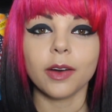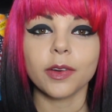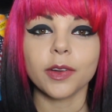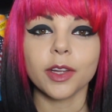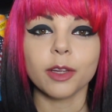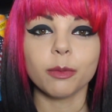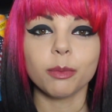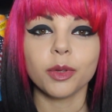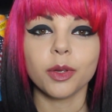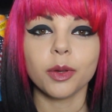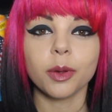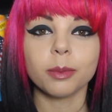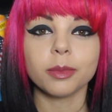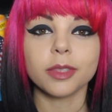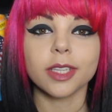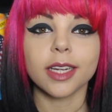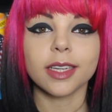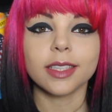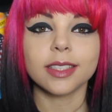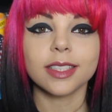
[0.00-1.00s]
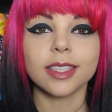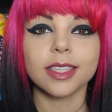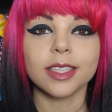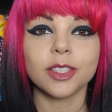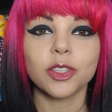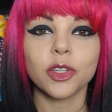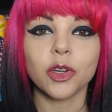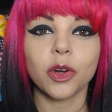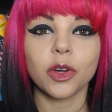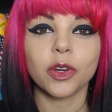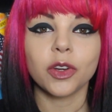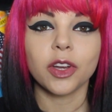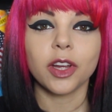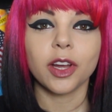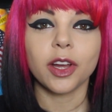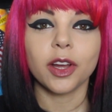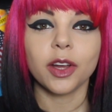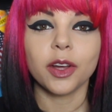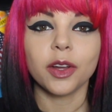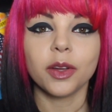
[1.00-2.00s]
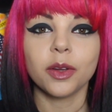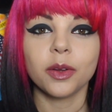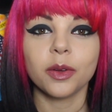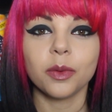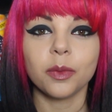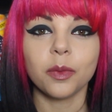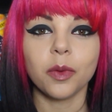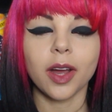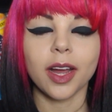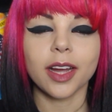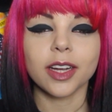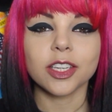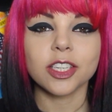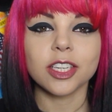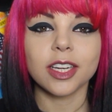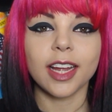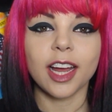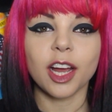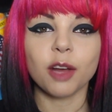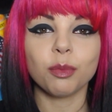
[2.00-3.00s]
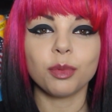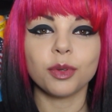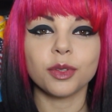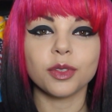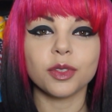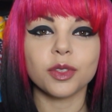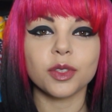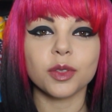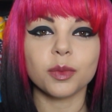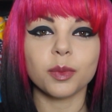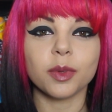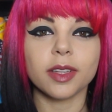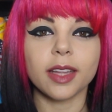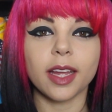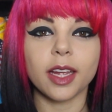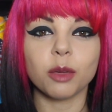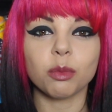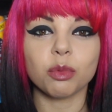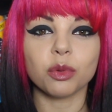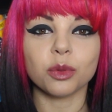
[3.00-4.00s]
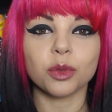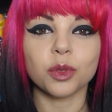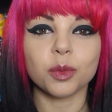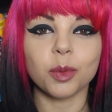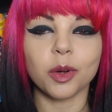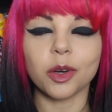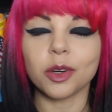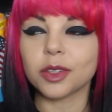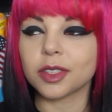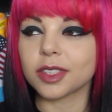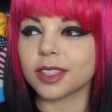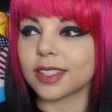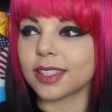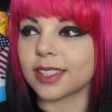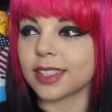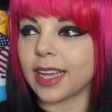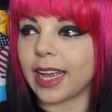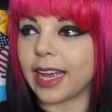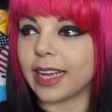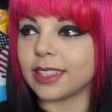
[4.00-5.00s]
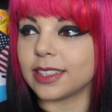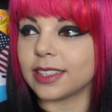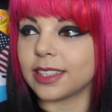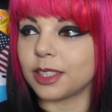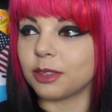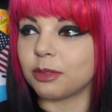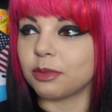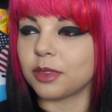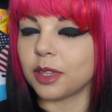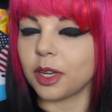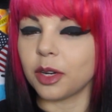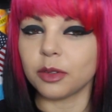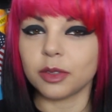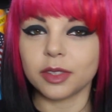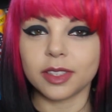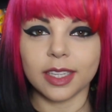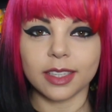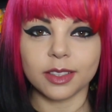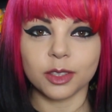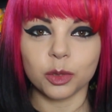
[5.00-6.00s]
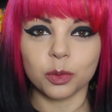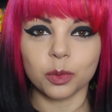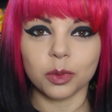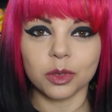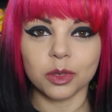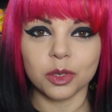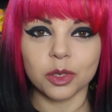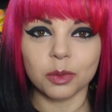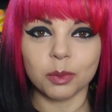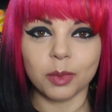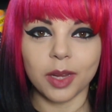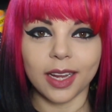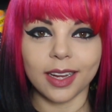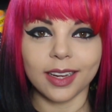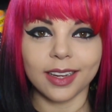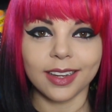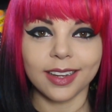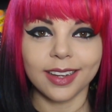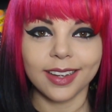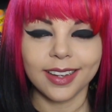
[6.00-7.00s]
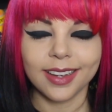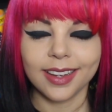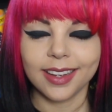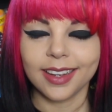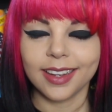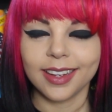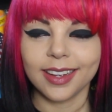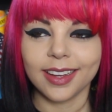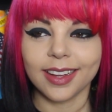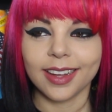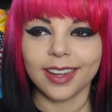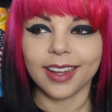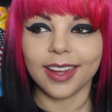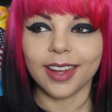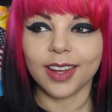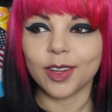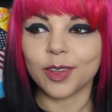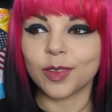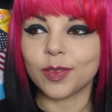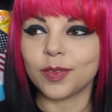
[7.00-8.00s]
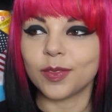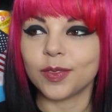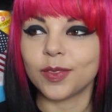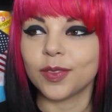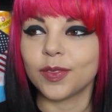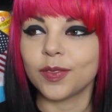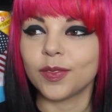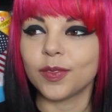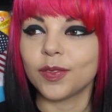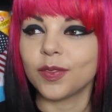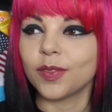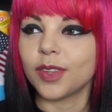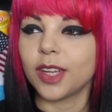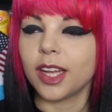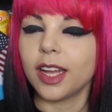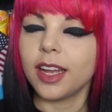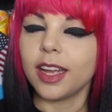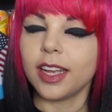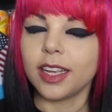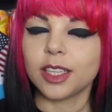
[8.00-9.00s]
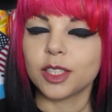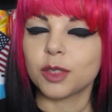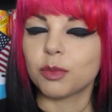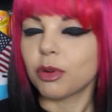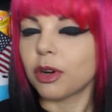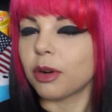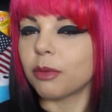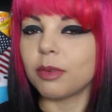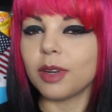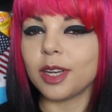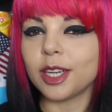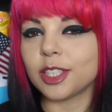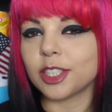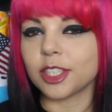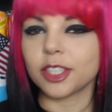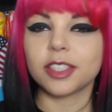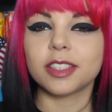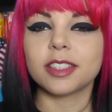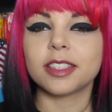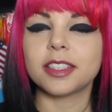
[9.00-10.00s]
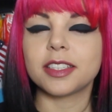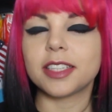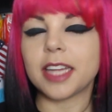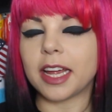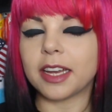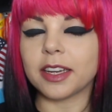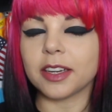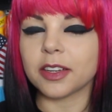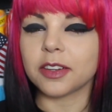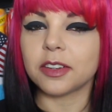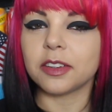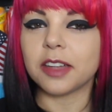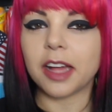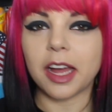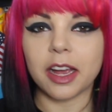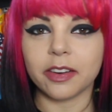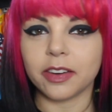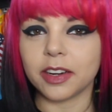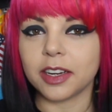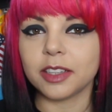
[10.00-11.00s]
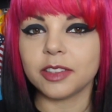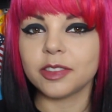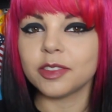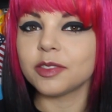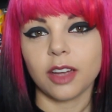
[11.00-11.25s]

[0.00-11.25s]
I'll keep you updated on what actually happens with April's box and if they'll send one to me. It's probably just a technical error.